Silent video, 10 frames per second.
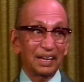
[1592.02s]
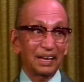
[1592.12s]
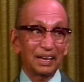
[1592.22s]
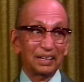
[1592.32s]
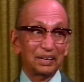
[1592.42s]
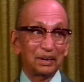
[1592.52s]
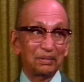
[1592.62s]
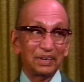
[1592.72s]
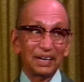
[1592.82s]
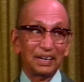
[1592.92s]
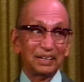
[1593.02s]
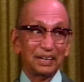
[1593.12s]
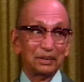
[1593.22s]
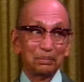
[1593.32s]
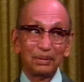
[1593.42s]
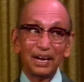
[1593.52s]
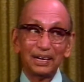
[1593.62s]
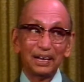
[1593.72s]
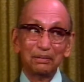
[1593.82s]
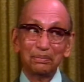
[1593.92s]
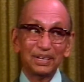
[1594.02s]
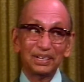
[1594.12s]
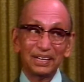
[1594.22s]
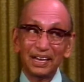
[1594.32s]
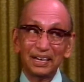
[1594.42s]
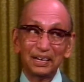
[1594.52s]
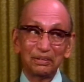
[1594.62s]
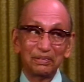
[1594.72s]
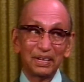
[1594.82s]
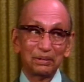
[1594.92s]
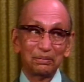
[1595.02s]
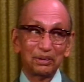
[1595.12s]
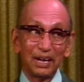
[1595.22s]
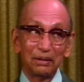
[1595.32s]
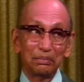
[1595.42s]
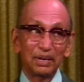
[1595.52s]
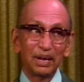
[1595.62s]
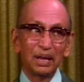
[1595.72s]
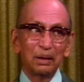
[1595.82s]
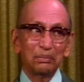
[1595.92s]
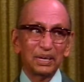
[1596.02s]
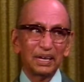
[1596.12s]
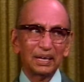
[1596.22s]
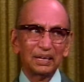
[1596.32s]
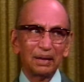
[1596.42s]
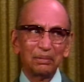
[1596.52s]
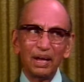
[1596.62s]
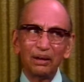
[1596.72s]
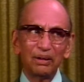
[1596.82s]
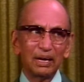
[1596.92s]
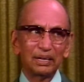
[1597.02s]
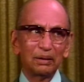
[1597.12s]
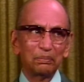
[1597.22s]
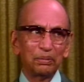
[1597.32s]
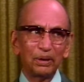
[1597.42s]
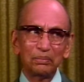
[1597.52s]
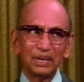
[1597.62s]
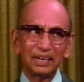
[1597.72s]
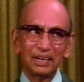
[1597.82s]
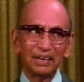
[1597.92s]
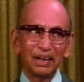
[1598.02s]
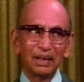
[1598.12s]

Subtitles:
The history of statistics might have been changed if this would have been. But he somehow had some premonition